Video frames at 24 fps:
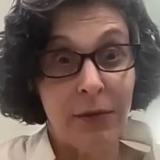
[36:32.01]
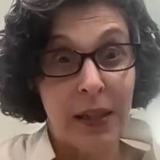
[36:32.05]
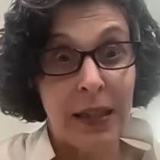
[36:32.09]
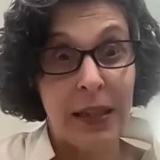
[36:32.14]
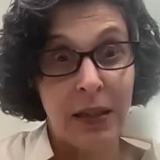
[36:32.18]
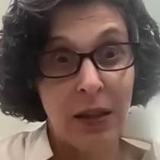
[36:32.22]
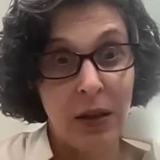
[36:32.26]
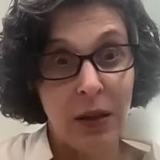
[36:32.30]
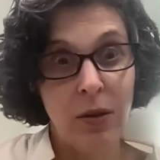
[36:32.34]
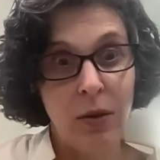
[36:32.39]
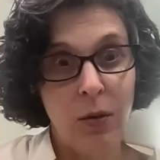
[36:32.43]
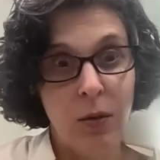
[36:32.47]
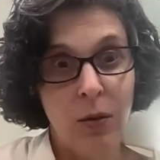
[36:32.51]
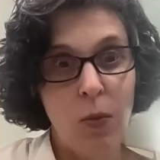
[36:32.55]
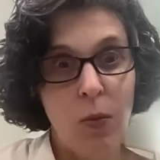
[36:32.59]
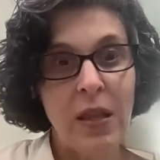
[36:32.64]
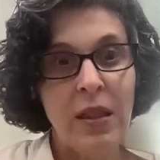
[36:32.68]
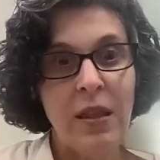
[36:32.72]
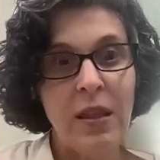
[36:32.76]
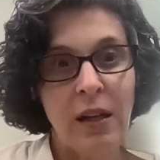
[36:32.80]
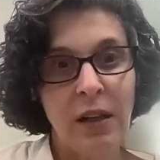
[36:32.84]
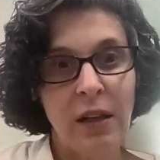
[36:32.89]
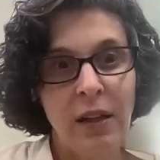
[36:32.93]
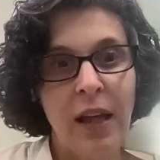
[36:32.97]
Right? That
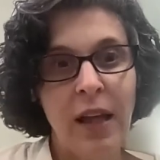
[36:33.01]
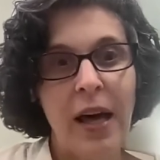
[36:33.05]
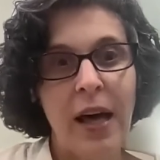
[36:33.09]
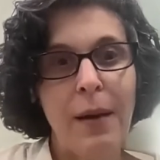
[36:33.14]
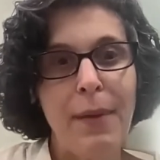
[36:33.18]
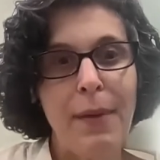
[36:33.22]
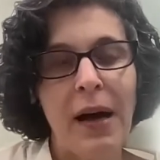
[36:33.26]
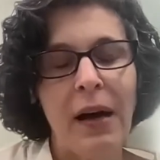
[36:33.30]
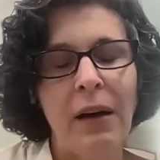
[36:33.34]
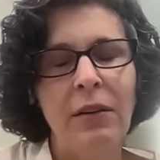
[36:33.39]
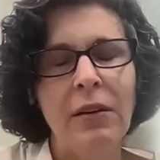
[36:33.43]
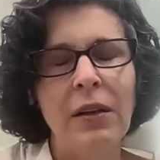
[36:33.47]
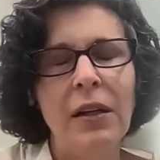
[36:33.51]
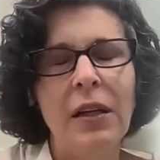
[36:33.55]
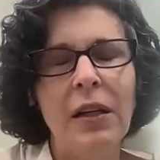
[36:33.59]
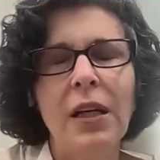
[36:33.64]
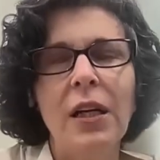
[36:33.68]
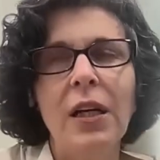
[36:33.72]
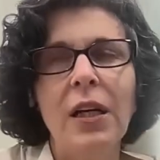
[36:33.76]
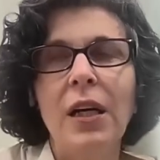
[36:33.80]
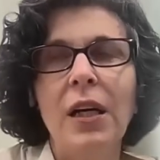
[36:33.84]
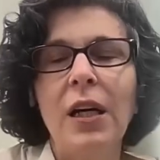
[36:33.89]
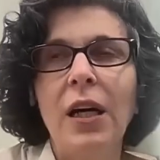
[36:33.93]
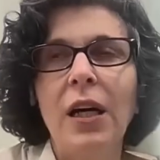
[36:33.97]
we think a lot about
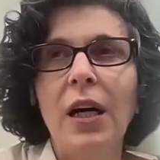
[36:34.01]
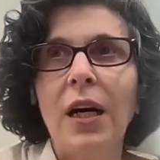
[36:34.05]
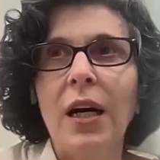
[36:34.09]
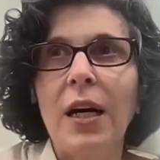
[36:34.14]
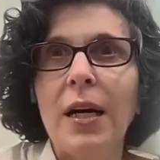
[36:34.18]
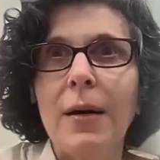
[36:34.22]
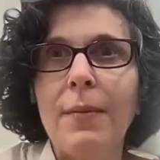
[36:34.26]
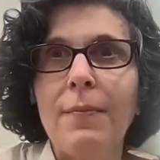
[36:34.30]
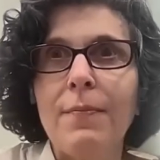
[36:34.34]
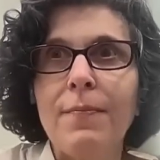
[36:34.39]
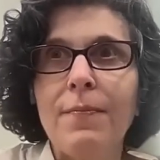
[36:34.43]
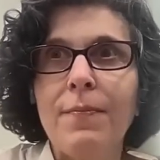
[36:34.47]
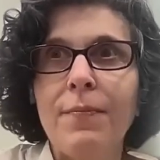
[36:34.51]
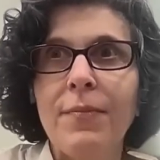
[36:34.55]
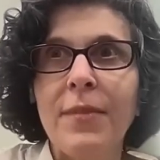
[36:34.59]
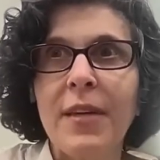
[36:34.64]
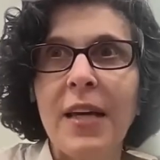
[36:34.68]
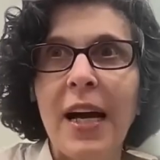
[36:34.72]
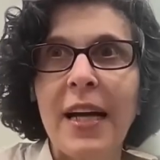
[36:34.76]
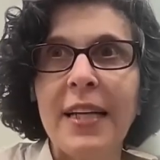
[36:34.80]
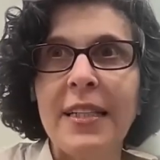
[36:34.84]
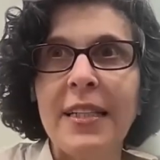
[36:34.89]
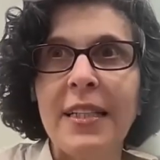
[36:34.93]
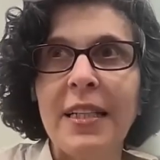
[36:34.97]

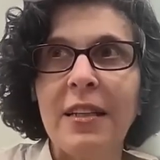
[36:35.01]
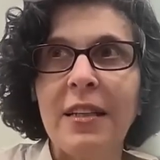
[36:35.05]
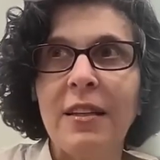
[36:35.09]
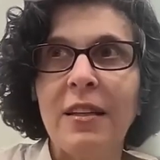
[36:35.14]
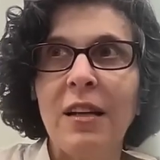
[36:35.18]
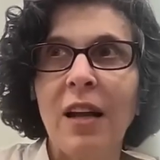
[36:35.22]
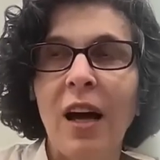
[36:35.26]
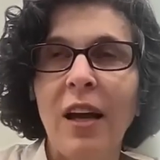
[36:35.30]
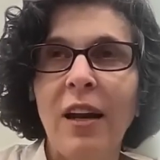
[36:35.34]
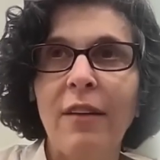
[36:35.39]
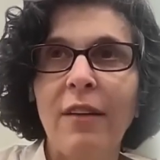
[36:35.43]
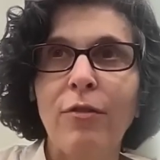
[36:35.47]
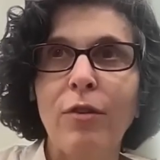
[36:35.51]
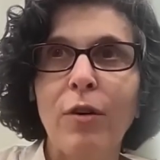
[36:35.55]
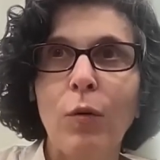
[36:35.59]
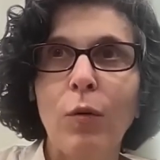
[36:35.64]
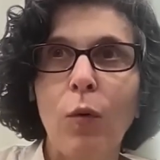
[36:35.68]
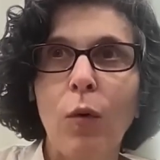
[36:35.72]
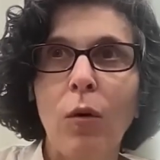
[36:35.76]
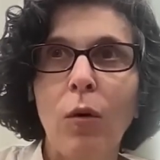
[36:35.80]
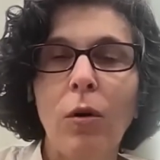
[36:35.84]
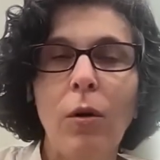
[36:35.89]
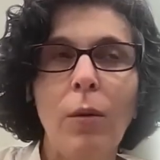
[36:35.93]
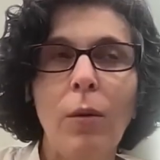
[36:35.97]
the idea that not every
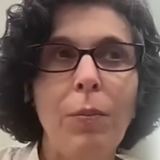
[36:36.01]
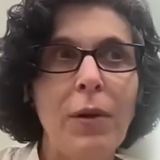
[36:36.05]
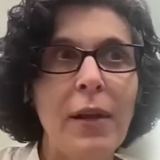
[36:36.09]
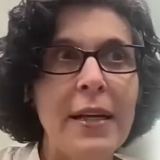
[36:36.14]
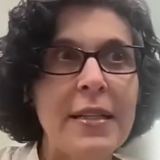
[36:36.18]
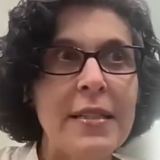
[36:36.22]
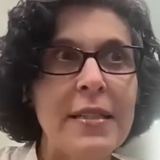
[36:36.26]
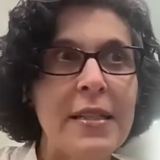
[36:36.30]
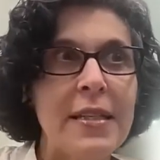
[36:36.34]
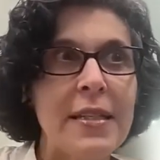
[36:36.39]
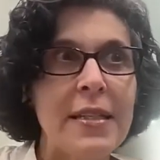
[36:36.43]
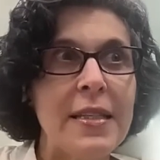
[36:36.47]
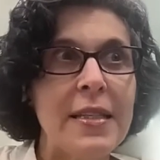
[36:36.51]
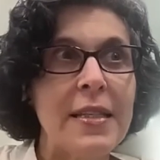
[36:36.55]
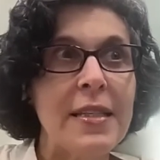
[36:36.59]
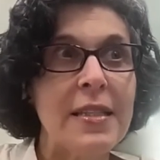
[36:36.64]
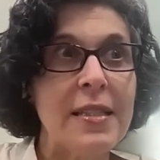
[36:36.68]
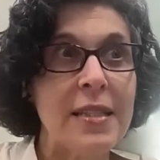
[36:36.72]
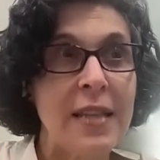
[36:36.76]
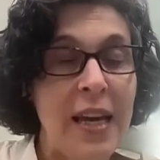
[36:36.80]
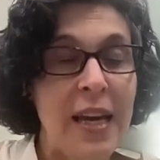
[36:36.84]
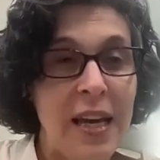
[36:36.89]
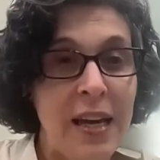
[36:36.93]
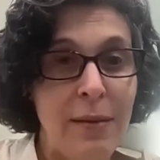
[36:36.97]
rural place is
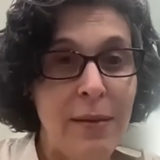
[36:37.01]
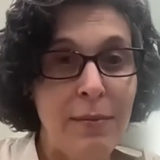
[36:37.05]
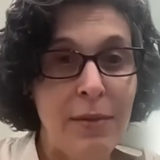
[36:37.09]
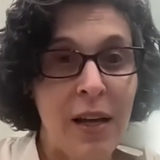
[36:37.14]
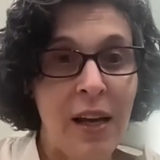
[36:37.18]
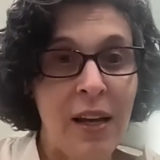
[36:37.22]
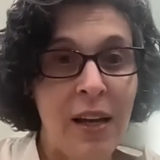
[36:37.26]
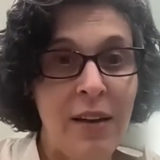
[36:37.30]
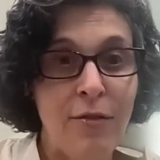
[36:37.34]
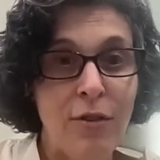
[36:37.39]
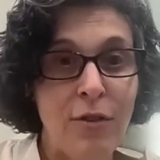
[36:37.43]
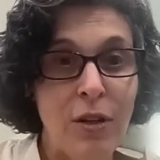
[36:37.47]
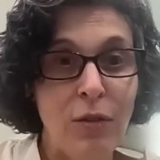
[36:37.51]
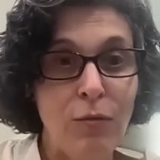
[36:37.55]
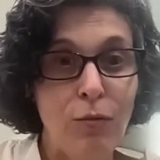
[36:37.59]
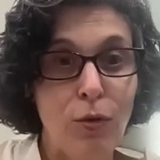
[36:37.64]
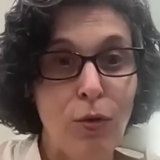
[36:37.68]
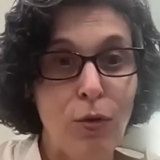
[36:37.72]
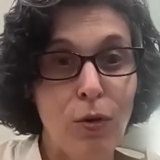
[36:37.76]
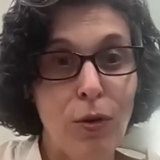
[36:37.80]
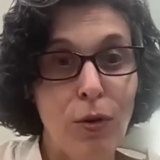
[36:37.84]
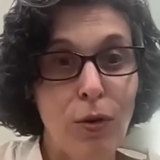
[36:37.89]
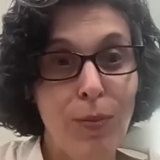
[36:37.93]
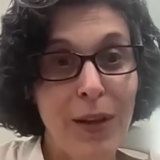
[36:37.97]
the same, not every
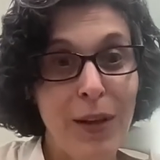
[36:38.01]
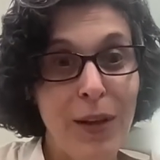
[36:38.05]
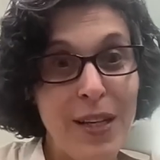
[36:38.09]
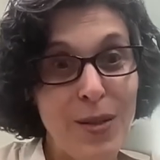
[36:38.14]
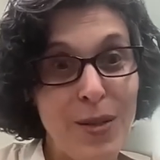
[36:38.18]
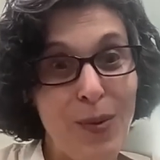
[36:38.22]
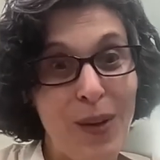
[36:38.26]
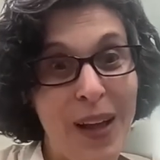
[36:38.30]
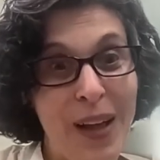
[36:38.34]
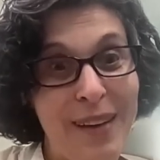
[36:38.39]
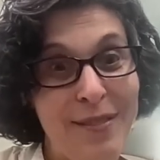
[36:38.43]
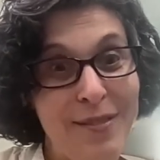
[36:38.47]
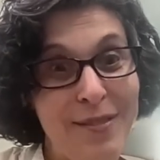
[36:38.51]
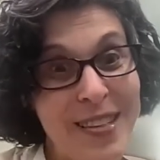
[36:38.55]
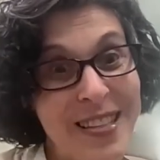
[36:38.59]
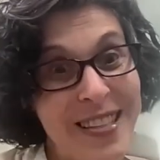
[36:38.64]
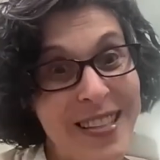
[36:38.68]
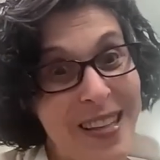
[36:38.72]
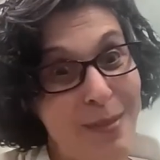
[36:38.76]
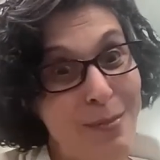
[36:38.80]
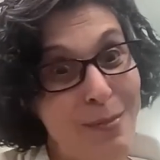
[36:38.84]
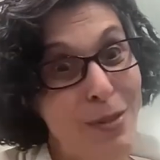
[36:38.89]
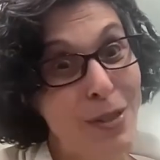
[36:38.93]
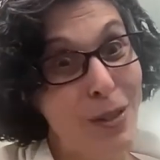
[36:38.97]
rural place will have
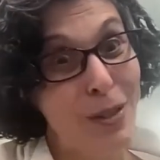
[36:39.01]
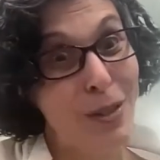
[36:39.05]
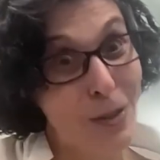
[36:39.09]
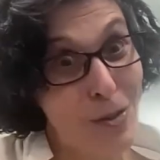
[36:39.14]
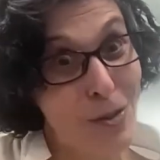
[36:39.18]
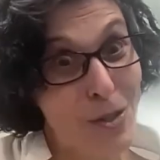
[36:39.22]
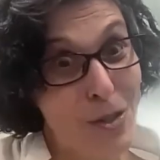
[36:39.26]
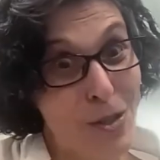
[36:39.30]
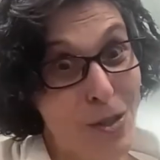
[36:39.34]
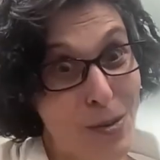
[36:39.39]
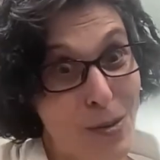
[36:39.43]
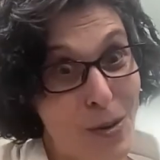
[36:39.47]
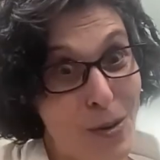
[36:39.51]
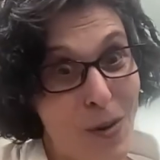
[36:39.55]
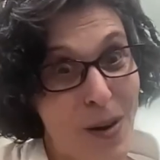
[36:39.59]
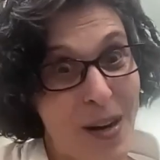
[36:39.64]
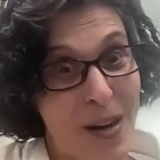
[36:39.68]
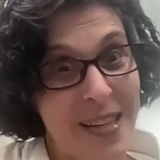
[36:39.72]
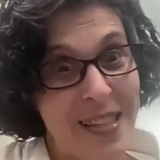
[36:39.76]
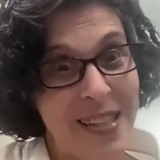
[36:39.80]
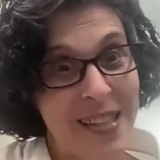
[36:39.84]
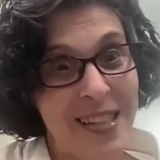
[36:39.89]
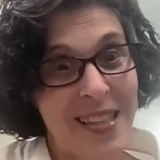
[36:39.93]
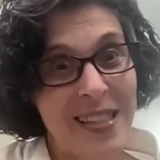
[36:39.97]
the same solution to a
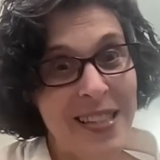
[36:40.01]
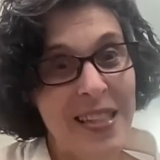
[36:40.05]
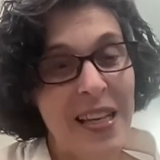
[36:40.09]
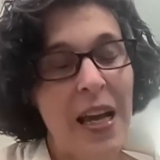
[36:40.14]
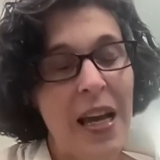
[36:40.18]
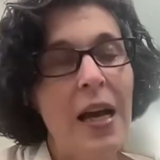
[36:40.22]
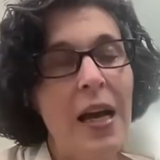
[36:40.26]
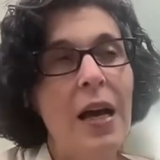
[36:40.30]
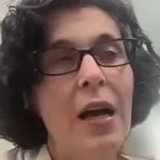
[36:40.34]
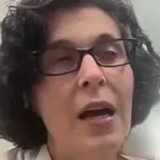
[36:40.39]
crisis.